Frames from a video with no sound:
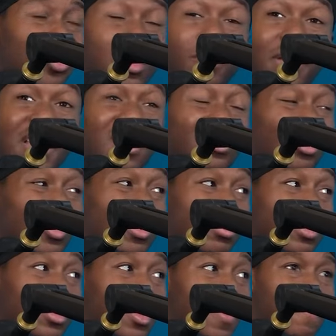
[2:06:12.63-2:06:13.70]
creepy. He is
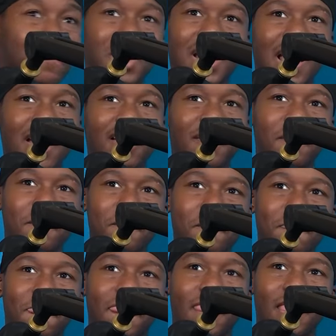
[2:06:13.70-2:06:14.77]
creepy. Yeah, but like,
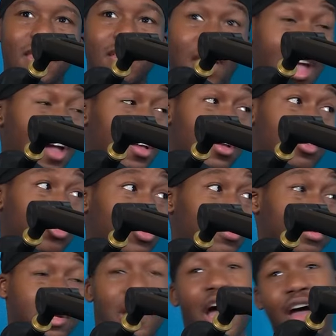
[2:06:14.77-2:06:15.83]
yeah, he is
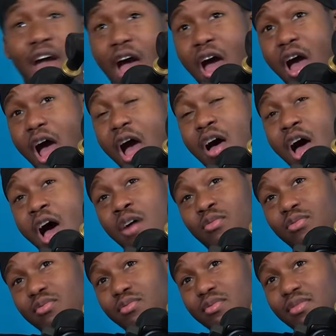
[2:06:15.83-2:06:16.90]
creepy. He's too I, creepy. I,
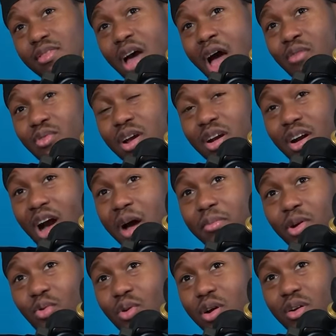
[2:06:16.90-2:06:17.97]
I, I read a
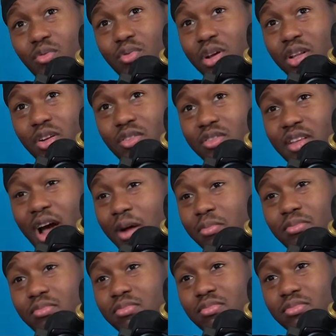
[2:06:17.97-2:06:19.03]
comic where the Riddler
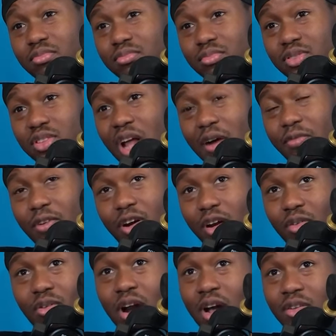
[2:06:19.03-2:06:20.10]
stopped stop
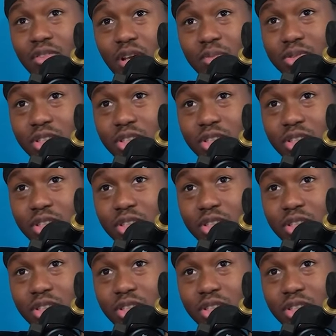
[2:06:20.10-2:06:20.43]
fucking around type